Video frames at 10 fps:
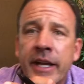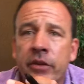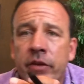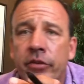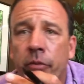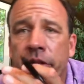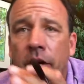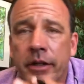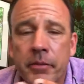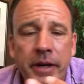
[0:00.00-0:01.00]
You guys, listen, we
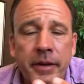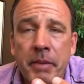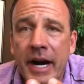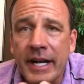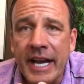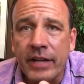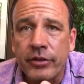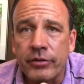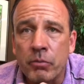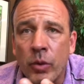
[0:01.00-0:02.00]
talked about on the
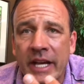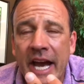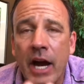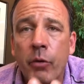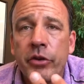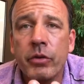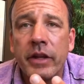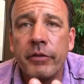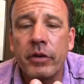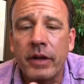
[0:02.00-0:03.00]
podcast this morning, how would you
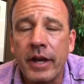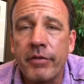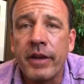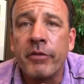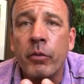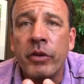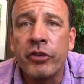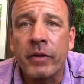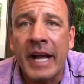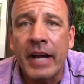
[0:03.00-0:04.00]
live your life if it
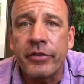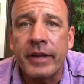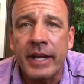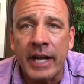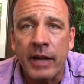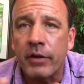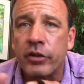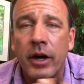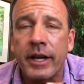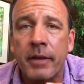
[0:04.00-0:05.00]
was your last day? Now, I'm not
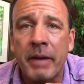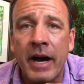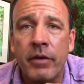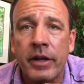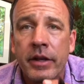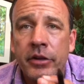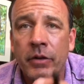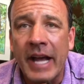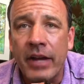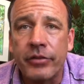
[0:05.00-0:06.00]
talking about
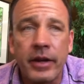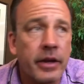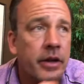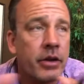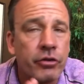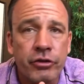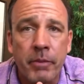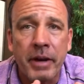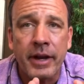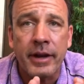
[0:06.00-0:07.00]
your last day, you're gonna go
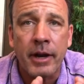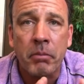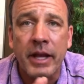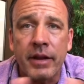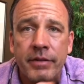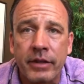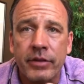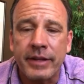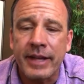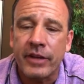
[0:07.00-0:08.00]
jump on an airplane and things
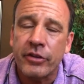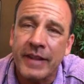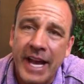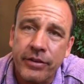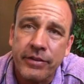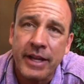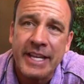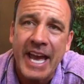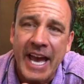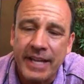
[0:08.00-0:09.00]
like that. Your last day,
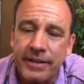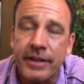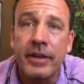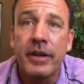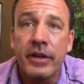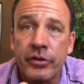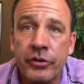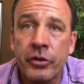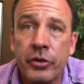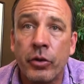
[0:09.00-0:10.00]
you had to
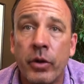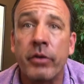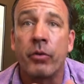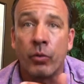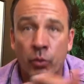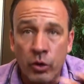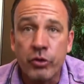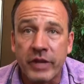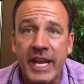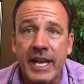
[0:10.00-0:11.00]
do your
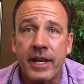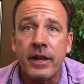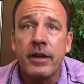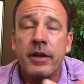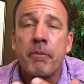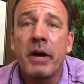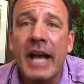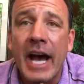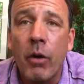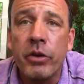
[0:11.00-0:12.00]
routine, but
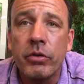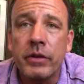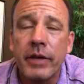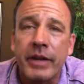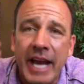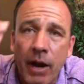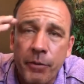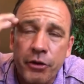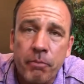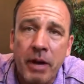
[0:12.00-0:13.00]
how would you live it? How
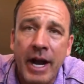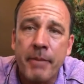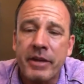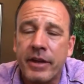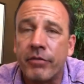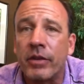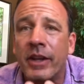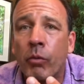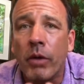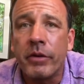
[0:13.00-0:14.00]
would your mind be
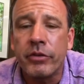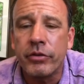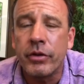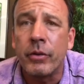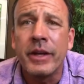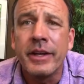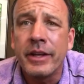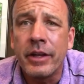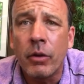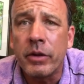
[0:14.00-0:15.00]
differently? What would you do?
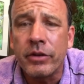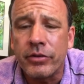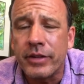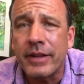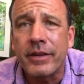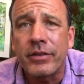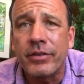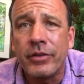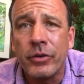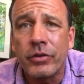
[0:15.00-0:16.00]
You know, would you set the
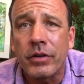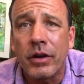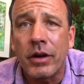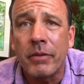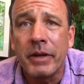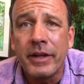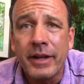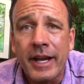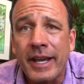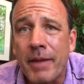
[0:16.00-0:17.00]
snooze alarm
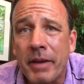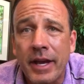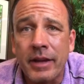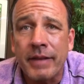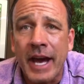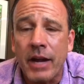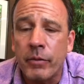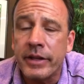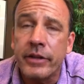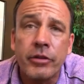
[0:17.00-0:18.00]
and keep hitting that,
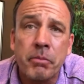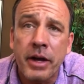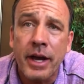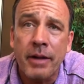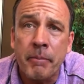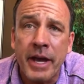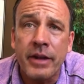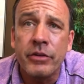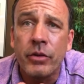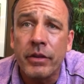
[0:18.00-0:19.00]
or you get your butt out of bed
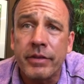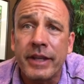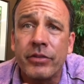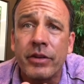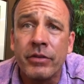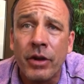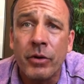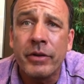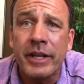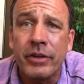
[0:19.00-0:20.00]
and do the things that you know
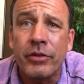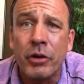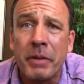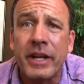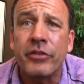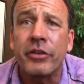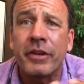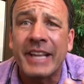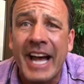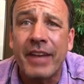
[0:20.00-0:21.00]
you need to do because it's
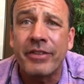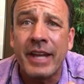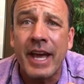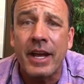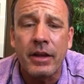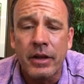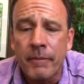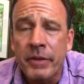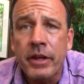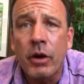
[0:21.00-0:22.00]
your last day?
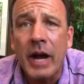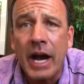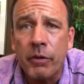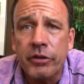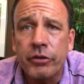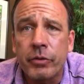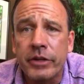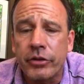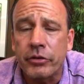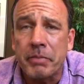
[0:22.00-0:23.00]
You know, how would you
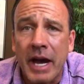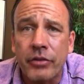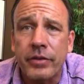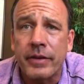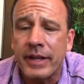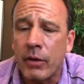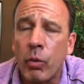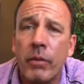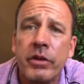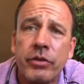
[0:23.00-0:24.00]
treat your spouse in the day?
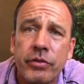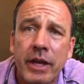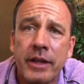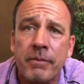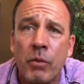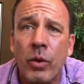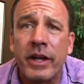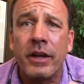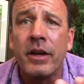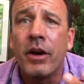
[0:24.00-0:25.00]
What would you say in the
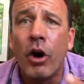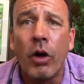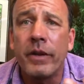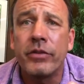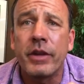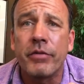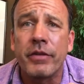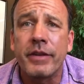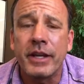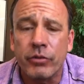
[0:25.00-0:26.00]
morning? All these
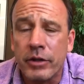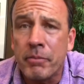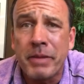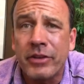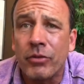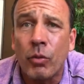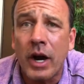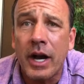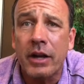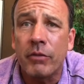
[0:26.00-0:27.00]
different things. Would you bitch and
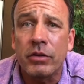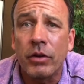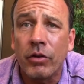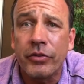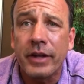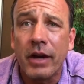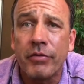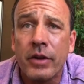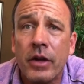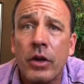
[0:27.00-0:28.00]
whine over little
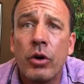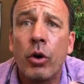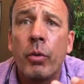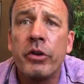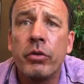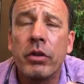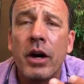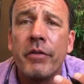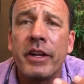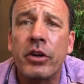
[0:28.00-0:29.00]
stuff? Or would you
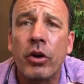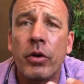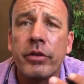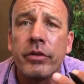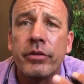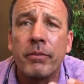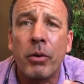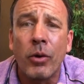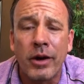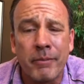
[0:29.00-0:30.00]
love and encourage and
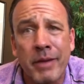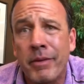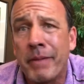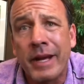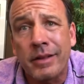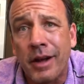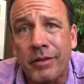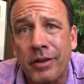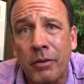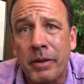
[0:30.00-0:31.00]
support and maybe make
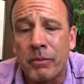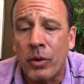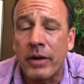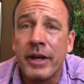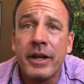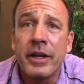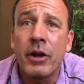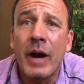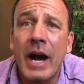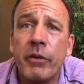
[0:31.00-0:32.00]
love a little bit more? You
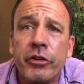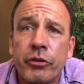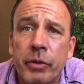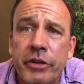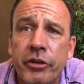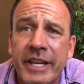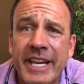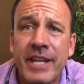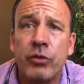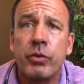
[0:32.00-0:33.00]
know, how would you treat your
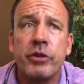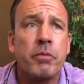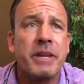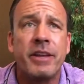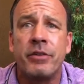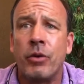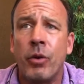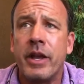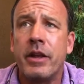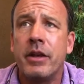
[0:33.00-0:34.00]
kids? Would you be
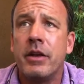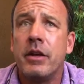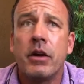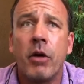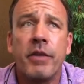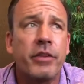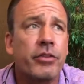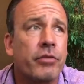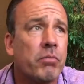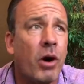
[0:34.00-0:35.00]
annoyed over the
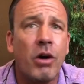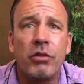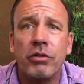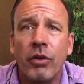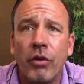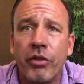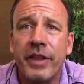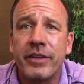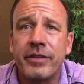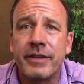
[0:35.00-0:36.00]
small little
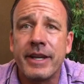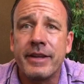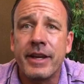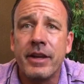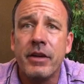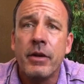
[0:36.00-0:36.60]
things that they did?